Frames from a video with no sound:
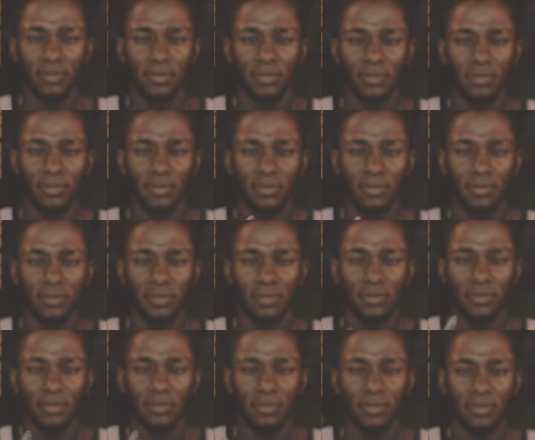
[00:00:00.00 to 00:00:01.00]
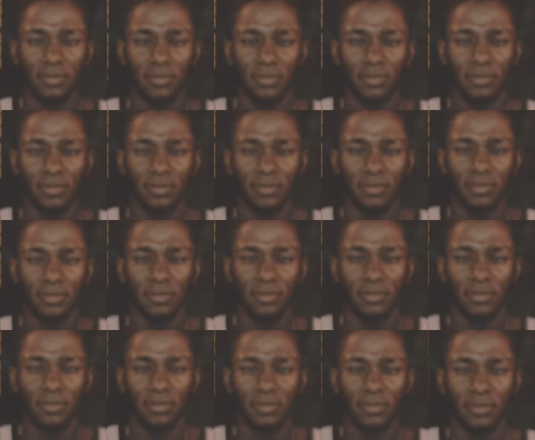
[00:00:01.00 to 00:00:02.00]

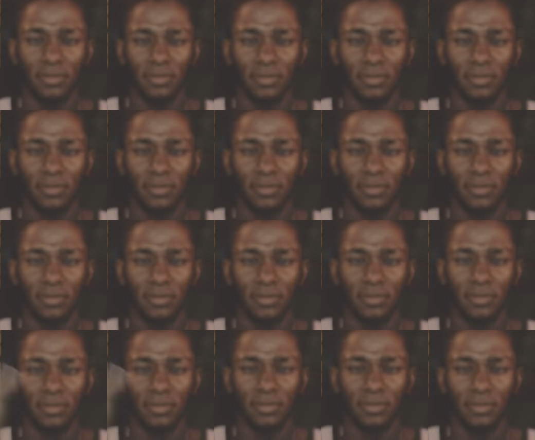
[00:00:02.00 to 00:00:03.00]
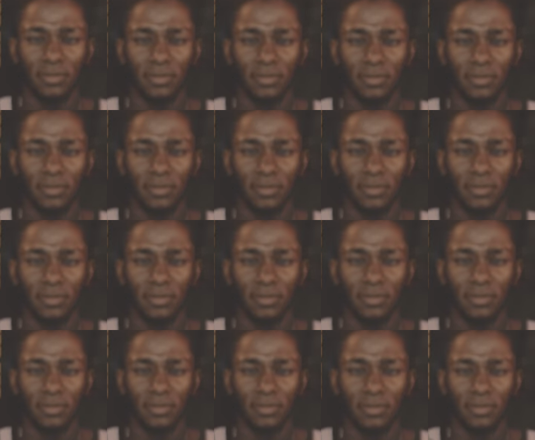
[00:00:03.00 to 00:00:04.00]

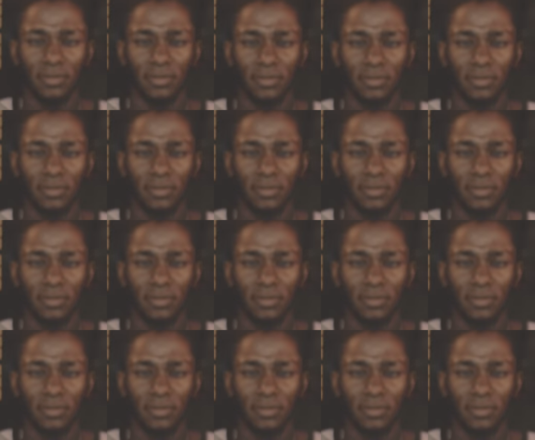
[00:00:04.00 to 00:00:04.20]
[no speech]